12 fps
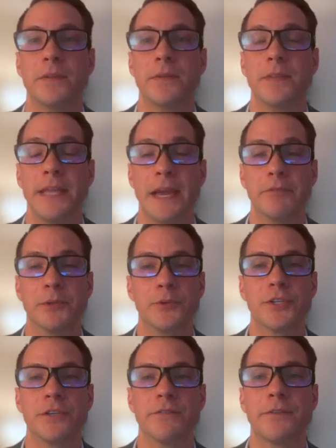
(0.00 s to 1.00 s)
the
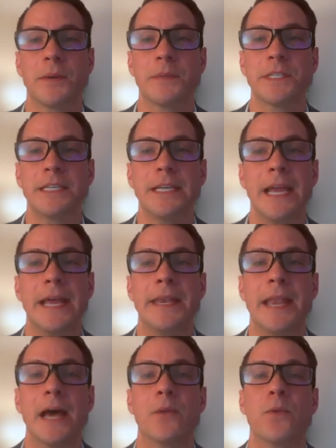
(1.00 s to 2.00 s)
evolution of pharmacy and
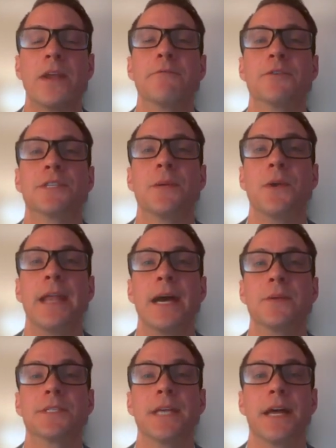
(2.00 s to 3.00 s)
not wait for someone
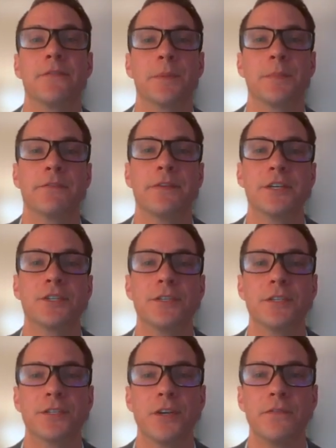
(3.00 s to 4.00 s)
outside of the profession
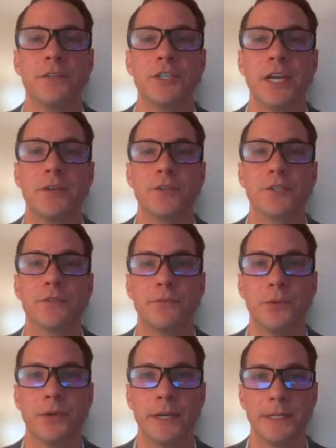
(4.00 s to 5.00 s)
to solve the challenges
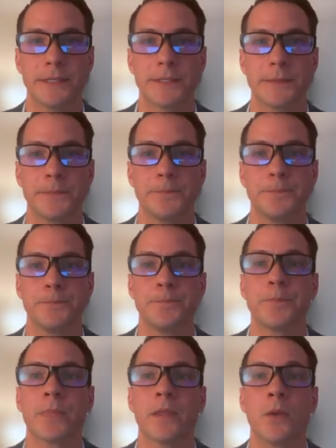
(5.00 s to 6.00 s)
for us.
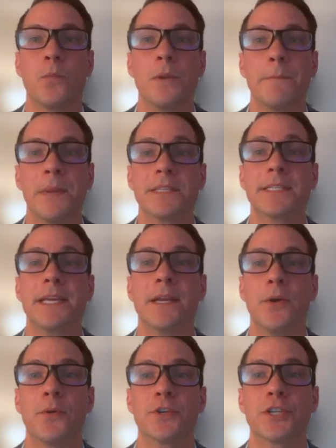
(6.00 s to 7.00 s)
We must take
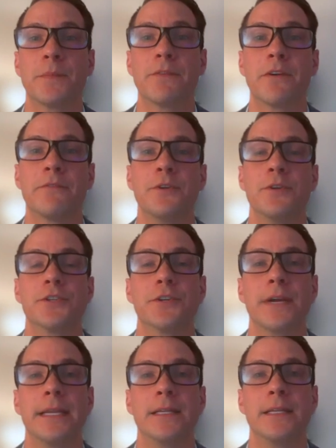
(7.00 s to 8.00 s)
ownership of our future
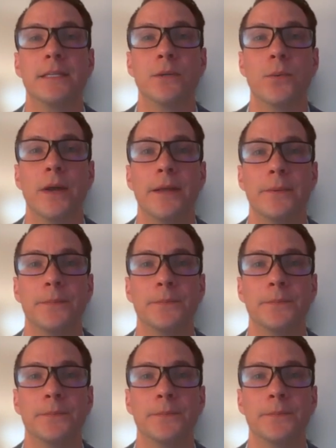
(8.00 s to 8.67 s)
and lead the way.